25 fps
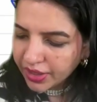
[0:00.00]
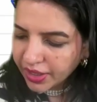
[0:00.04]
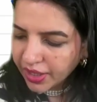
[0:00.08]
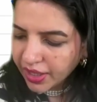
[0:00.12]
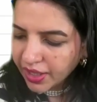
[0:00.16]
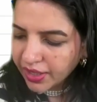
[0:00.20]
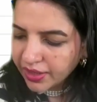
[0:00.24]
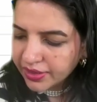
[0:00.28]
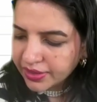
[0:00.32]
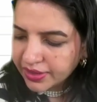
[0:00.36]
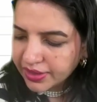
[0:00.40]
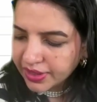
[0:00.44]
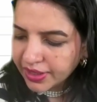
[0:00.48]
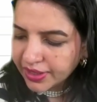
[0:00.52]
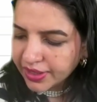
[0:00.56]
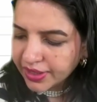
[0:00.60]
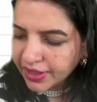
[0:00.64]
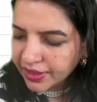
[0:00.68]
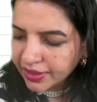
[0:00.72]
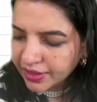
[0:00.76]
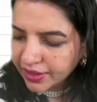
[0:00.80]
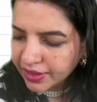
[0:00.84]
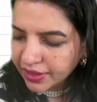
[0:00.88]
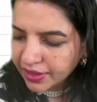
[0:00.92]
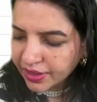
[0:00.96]
are
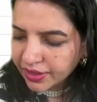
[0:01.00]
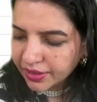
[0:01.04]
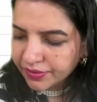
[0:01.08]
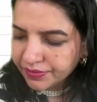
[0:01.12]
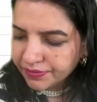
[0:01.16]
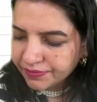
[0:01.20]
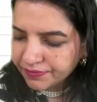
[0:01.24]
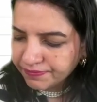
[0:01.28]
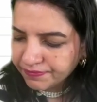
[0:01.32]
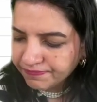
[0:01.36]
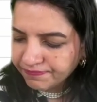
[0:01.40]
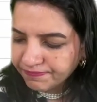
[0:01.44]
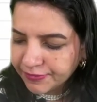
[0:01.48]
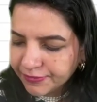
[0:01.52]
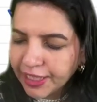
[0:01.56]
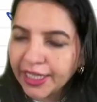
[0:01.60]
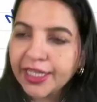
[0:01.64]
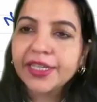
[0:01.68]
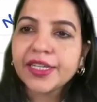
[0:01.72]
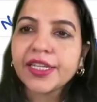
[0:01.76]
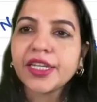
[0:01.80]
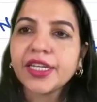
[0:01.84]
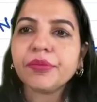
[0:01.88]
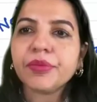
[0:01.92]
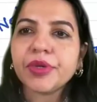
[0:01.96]
certain
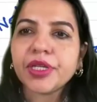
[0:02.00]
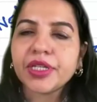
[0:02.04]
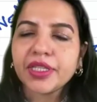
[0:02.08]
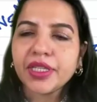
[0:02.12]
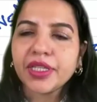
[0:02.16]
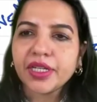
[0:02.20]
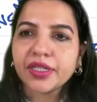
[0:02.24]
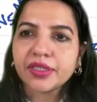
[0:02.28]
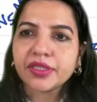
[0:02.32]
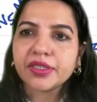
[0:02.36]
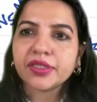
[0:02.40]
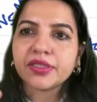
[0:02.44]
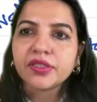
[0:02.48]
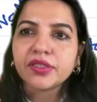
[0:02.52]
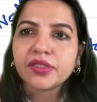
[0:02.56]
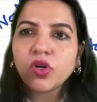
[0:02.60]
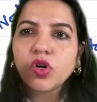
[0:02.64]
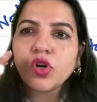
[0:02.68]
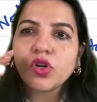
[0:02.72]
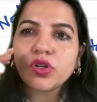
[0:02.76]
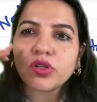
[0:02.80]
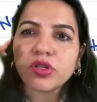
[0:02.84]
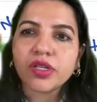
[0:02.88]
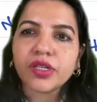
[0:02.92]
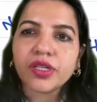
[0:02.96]
agreement, that is,
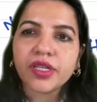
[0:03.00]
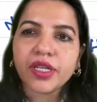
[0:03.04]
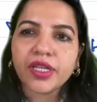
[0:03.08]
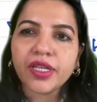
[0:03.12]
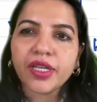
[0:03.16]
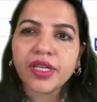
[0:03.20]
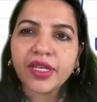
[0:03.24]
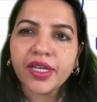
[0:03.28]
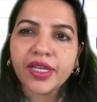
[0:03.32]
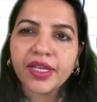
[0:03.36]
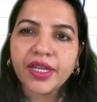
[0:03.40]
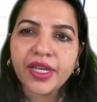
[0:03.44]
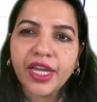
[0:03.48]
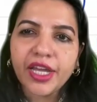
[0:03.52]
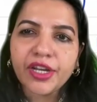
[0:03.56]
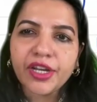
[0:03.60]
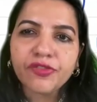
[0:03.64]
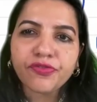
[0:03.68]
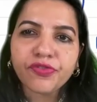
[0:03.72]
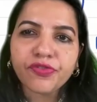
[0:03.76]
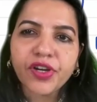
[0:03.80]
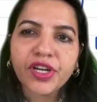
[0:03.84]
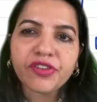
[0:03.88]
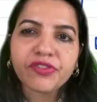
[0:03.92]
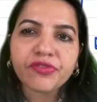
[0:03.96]
or
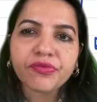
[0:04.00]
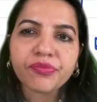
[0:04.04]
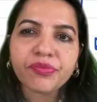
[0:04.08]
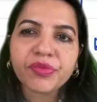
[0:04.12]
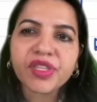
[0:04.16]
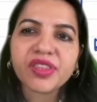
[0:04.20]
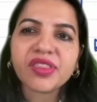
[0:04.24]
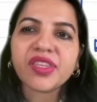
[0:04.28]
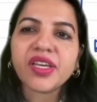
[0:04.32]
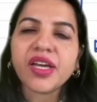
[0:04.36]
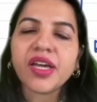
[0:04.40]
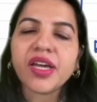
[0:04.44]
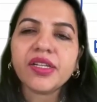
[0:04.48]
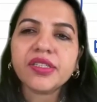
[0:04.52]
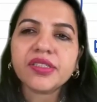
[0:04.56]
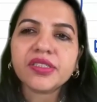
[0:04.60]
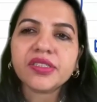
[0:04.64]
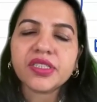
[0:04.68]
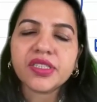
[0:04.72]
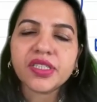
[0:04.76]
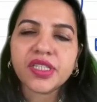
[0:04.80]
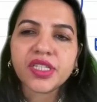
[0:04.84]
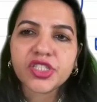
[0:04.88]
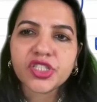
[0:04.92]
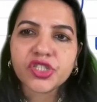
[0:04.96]
N5 methyl
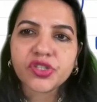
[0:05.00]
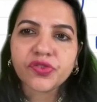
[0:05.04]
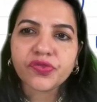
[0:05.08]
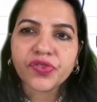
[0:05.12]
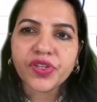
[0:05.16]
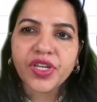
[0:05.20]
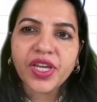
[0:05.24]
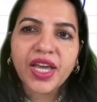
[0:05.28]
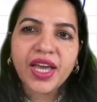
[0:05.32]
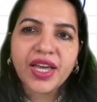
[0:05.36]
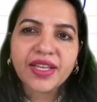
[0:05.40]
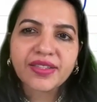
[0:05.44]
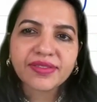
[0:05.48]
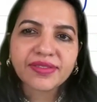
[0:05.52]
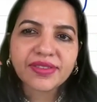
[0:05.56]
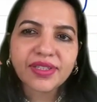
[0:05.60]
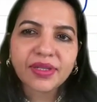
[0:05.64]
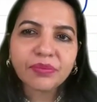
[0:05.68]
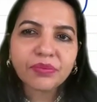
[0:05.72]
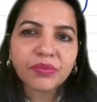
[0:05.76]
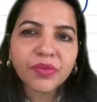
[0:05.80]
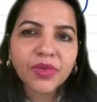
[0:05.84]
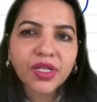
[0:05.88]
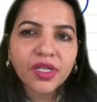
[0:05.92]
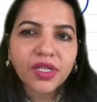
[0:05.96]
THFA has
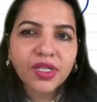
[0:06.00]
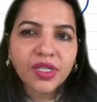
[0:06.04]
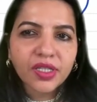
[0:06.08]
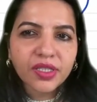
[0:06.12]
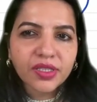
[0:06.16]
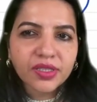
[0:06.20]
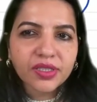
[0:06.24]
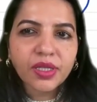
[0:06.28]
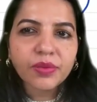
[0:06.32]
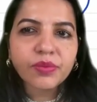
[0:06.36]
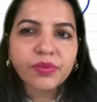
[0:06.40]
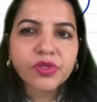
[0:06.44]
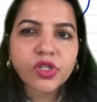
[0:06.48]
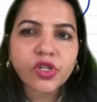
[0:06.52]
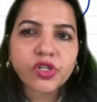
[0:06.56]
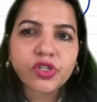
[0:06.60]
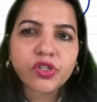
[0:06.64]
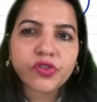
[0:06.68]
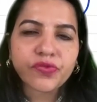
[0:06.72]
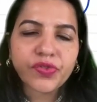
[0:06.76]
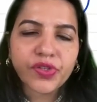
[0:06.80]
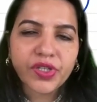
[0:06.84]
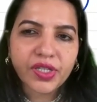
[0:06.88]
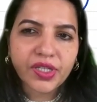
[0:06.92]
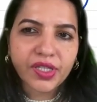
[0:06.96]
some sort
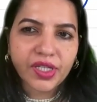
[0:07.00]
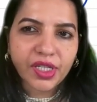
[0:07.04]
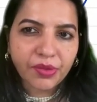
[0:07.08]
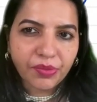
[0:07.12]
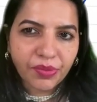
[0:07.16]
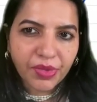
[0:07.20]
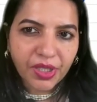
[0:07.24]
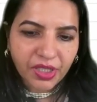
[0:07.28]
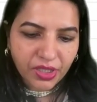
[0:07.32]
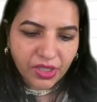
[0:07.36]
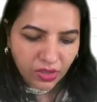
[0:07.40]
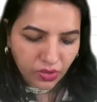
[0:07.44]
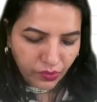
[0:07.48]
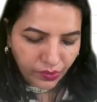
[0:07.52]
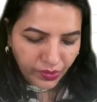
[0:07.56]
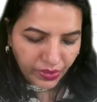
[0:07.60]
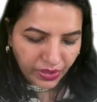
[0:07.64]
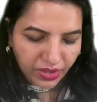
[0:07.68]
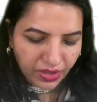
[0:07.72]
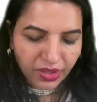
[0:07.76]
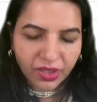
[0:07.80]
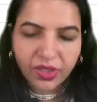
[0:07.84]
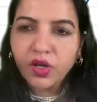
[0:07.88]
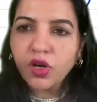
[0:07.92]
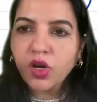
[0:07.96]
of agreement with
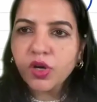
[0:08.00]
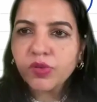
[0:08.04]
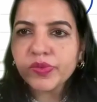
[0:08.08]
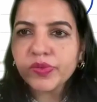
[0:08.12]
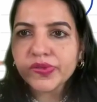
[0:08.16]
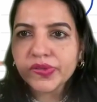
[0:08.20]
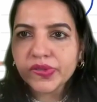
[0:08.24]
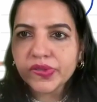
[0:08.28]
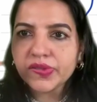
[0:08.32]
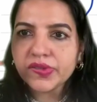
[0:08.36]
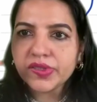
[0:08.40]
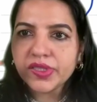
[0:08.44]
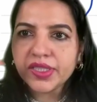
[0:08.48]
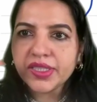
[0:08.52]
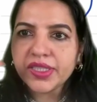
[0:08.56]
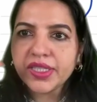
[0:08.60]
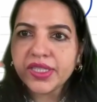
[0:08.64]
the homocysteine.